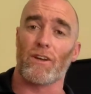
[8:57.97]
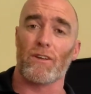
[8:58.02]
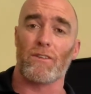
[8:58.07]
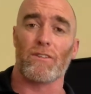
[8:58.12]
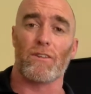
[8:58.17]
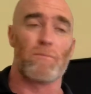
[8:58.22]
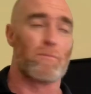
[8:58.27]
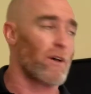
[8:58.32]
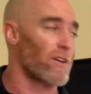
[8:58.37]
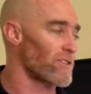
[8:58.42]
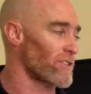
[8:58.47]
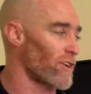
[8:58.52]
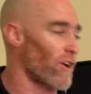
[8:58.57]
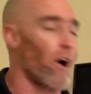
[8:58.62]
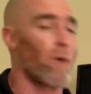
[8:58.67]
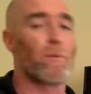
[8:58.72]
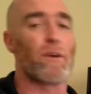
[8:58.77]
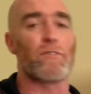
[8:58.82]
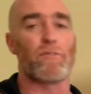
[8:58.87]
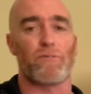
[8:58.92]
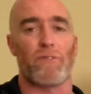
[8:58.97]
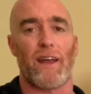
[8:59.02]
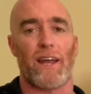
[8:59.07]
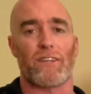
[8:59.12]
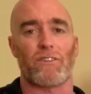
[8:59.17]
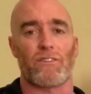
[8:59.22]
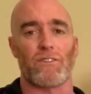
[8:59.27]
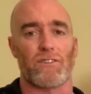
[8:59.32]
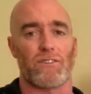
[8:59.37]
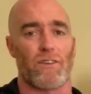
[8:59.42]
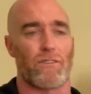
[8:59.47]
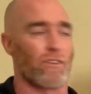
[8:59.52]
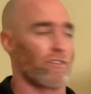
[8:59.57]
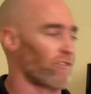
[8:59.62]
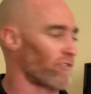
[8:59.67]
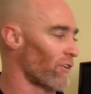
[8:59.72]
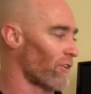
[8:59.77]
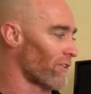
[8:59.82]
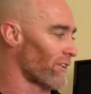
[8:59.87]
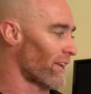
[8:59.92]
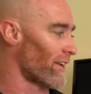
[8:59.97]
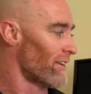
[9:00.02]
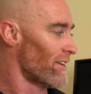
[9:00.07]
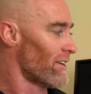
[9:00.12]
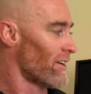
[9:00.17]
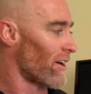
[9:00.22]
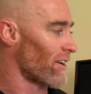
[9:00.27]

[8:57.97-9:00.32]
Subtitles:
The most common fractures on the shoulder